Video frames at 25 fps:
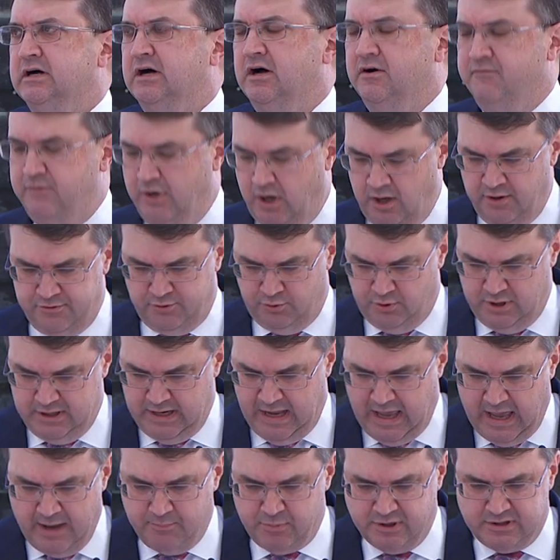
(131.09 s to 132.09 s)
of other
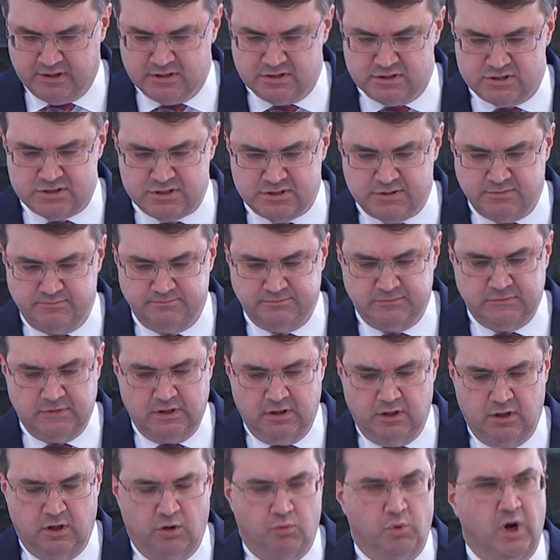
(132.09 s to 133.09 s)
inhabitants,
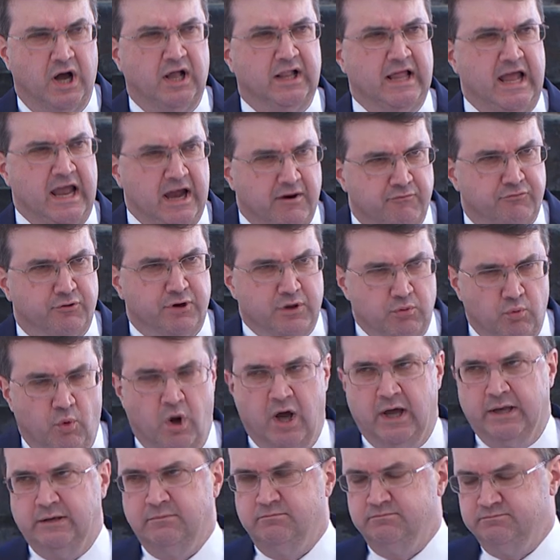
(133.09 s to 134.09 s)
while
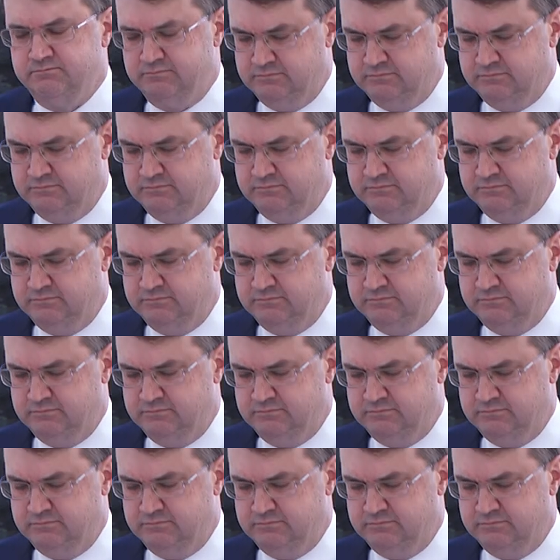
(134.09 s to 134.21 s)
everyone